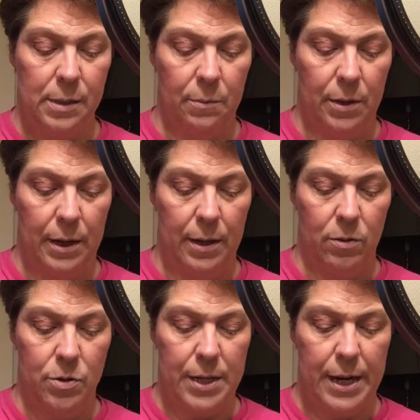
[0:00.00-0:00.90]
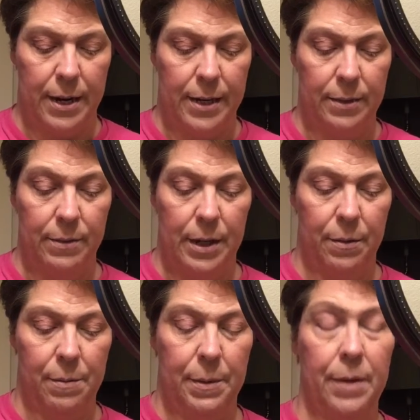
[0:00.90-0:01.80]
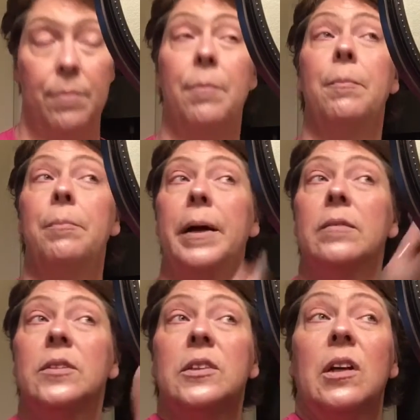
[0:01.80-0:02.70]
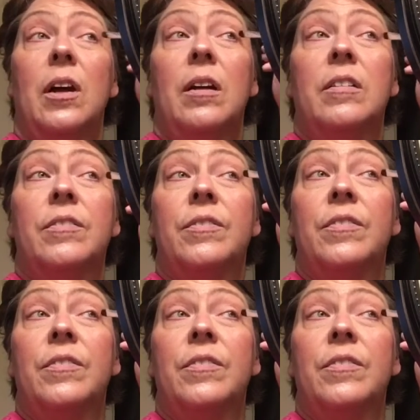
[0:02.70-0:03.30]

some on the other side. I don't know, it may have bounced off.